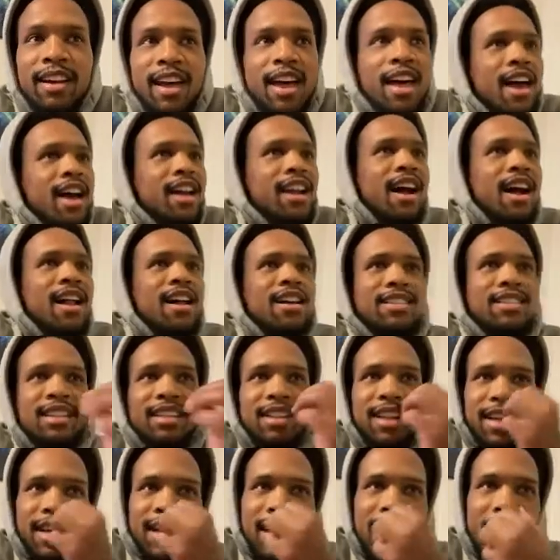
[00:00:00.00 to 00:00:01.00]
And honestly,
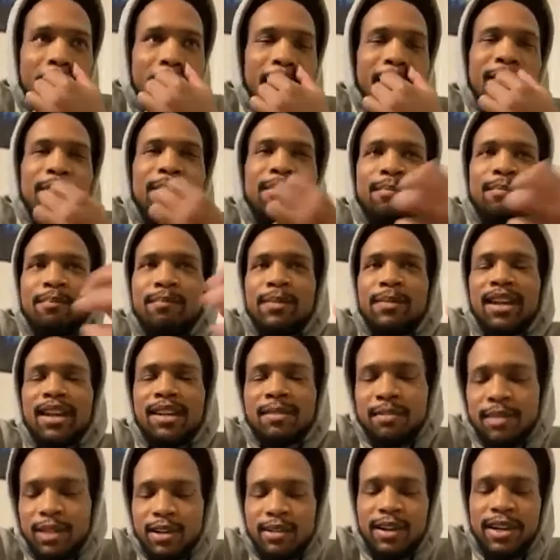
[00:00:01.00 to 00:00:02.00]
like I'm a
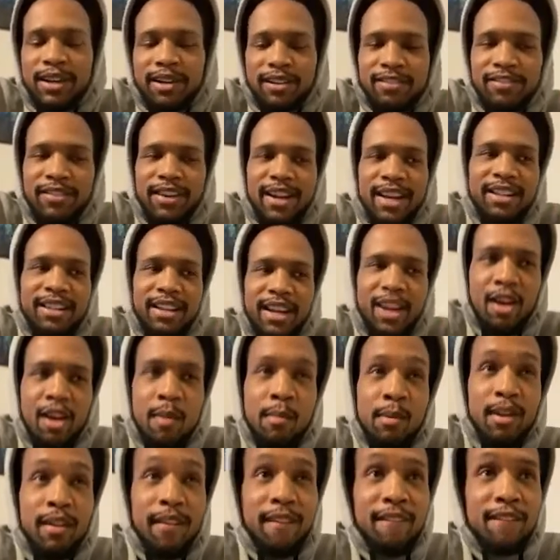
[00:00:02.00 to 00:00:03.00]
big McGregor fan now,
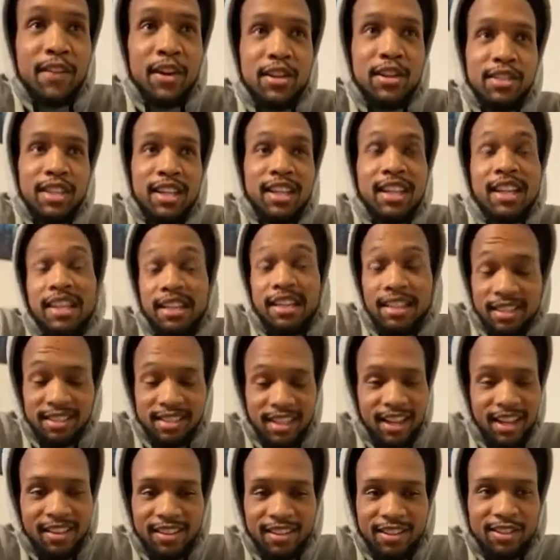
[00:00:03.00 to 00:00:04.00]
but at first I couldn't
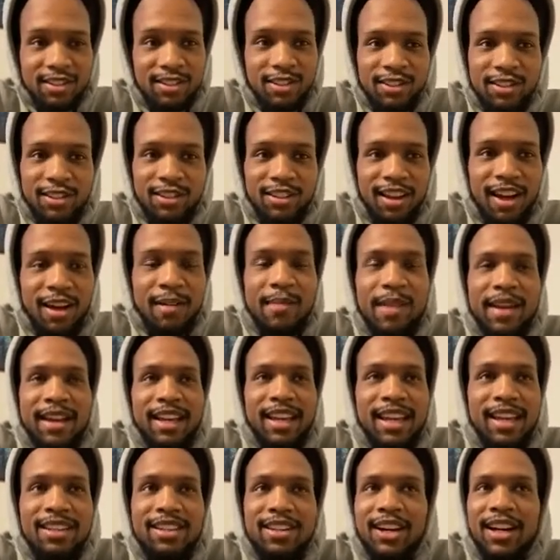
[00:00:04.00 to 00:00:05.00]
stand this dude. I'm like,
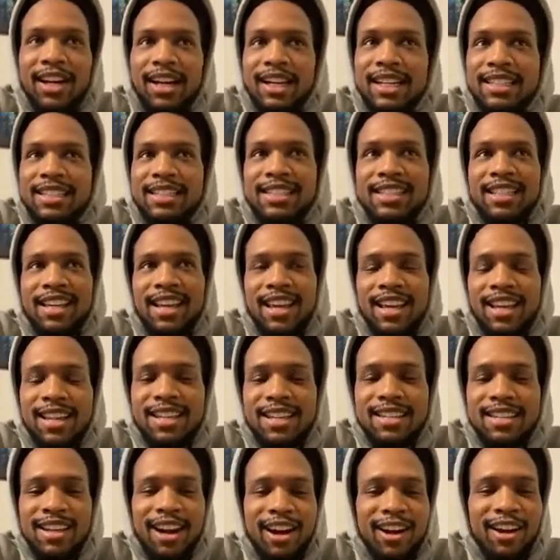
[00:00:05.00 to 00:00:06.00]
he talks
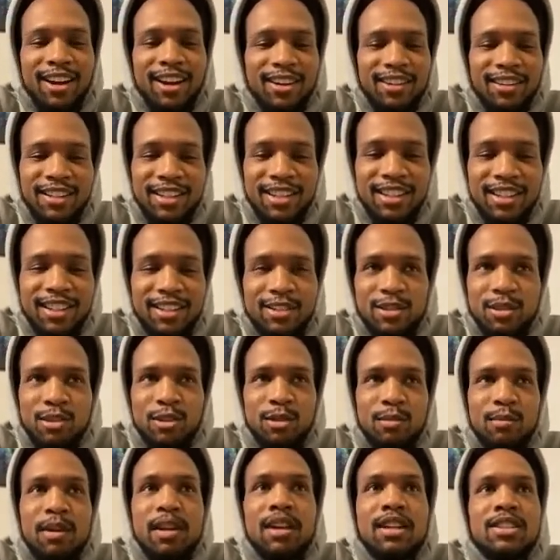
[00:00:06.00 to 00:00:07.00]
entirely
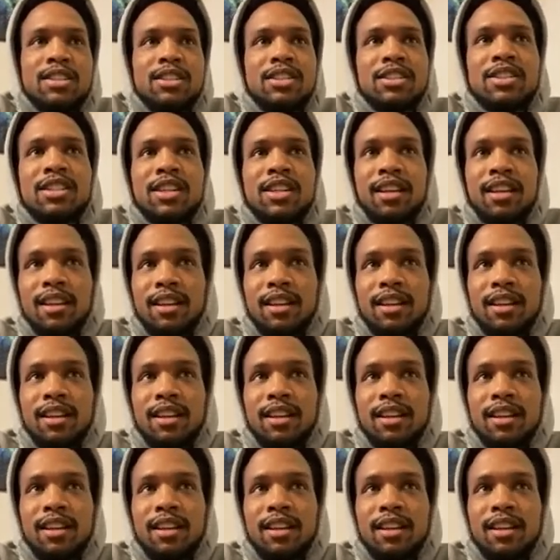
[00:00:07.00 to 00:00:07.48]
too much.